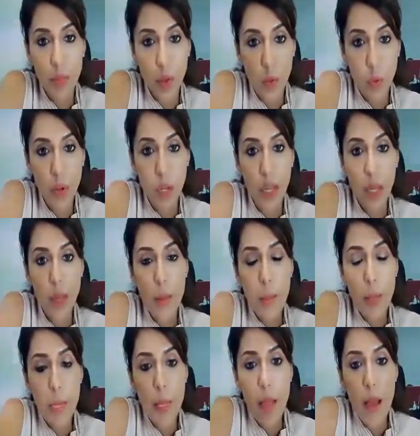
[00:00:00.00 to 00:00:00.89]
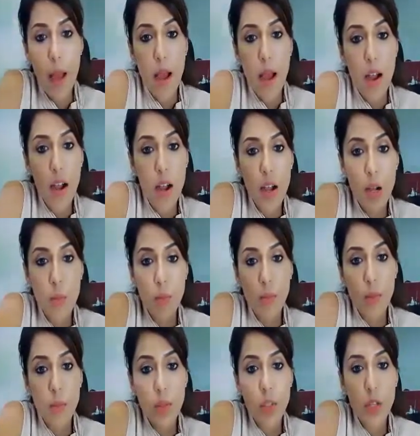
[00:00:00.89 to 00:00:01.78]
Okay.
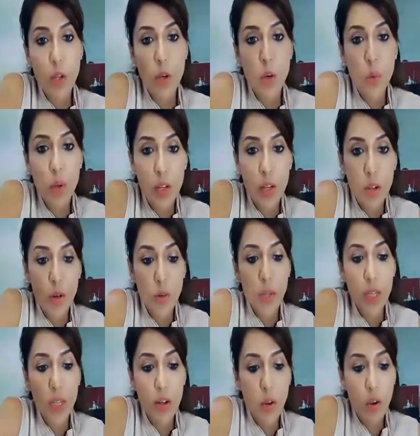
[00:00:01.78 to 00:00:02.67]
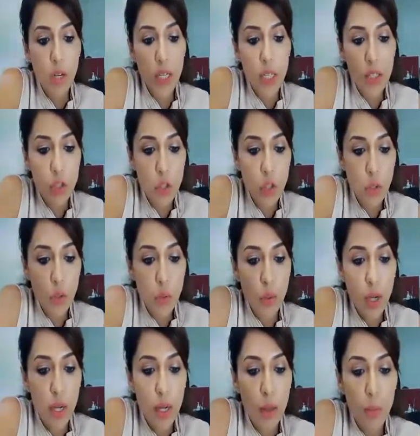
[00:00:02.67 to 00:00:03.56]
So in order
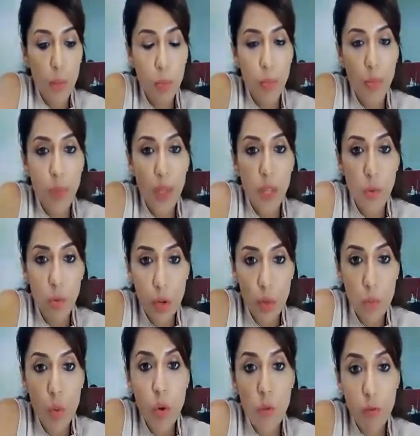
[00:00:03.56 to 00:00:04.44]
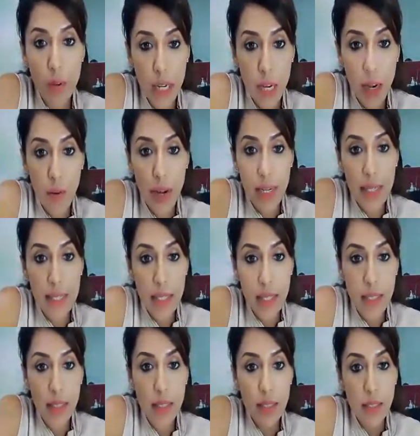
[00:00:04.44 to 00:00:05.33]
to remove a director,